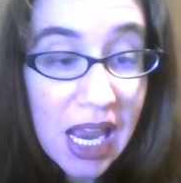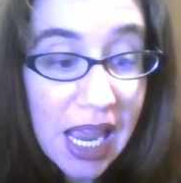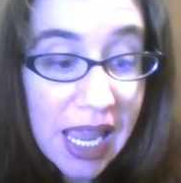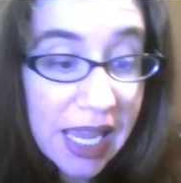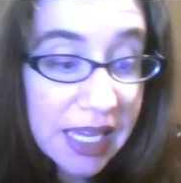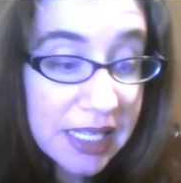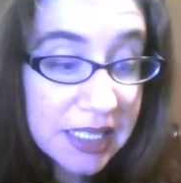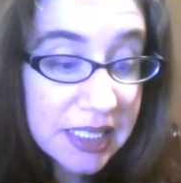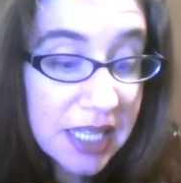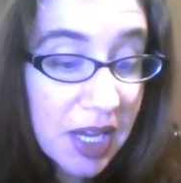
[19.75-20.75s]

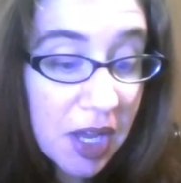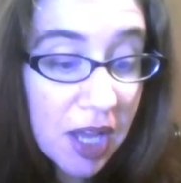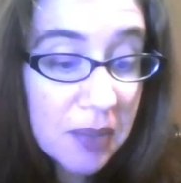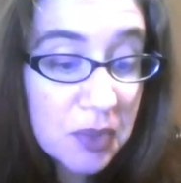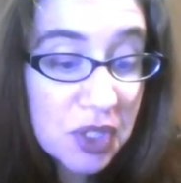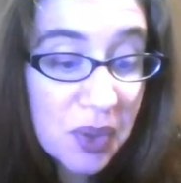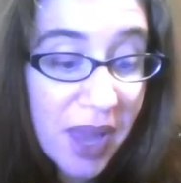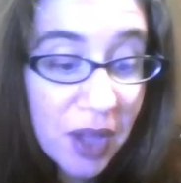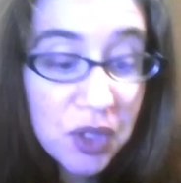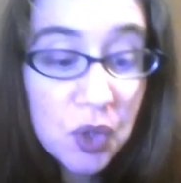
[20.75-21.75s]
and so now
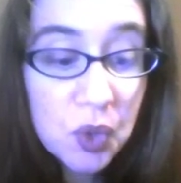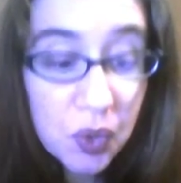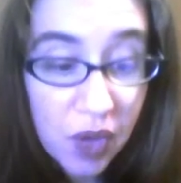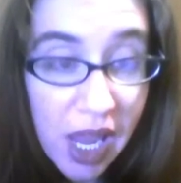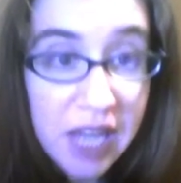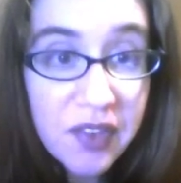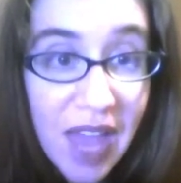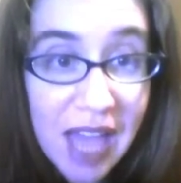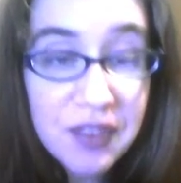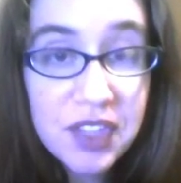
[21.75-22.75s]
you kind of
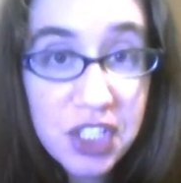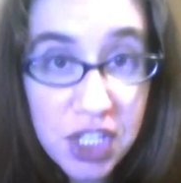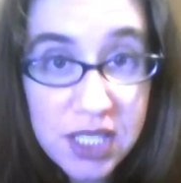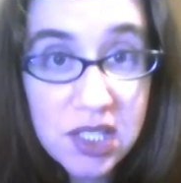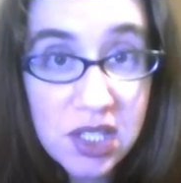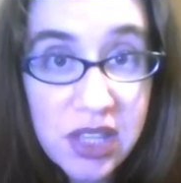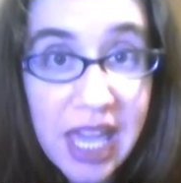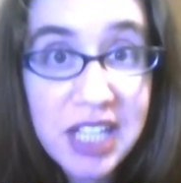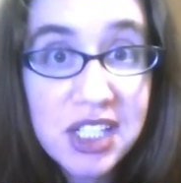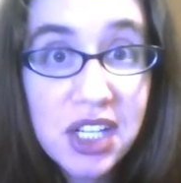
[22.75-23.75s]
have the gist
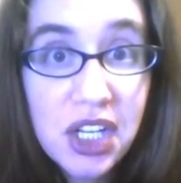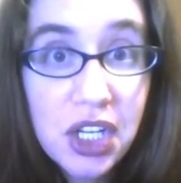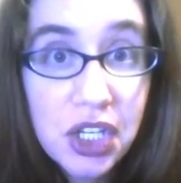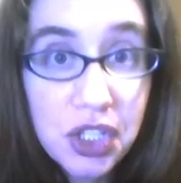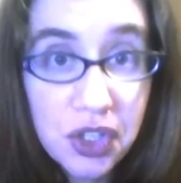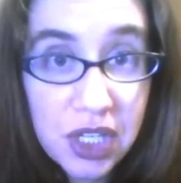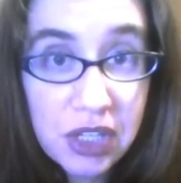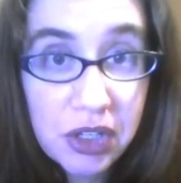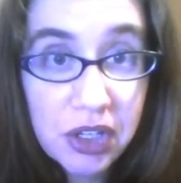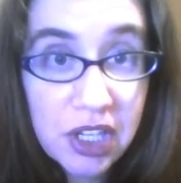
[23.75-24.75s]
that you're
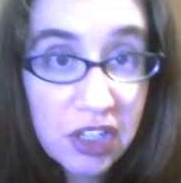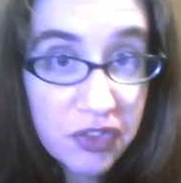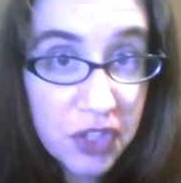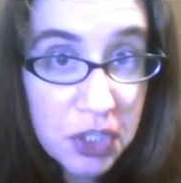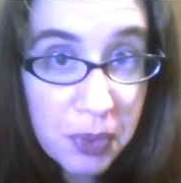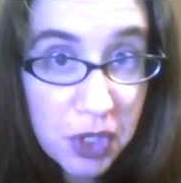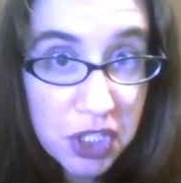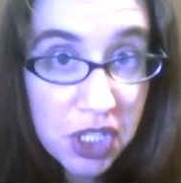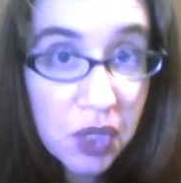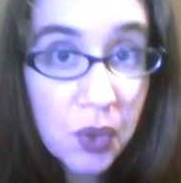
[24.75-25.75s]
either in first
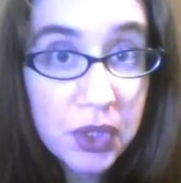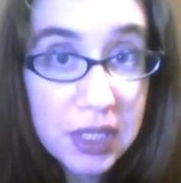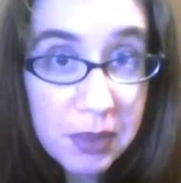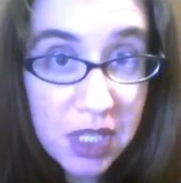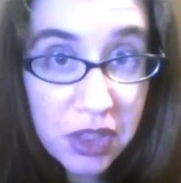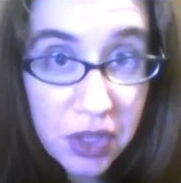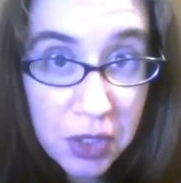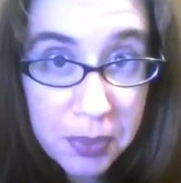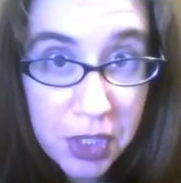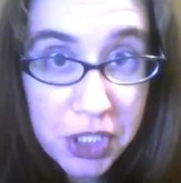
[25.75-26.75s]
person or limited
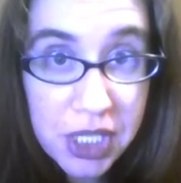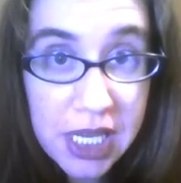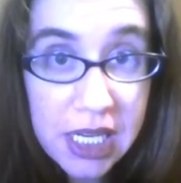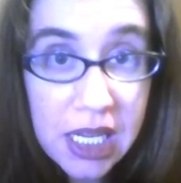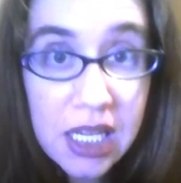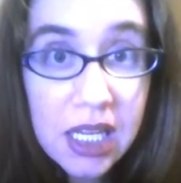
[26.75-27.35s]
third person.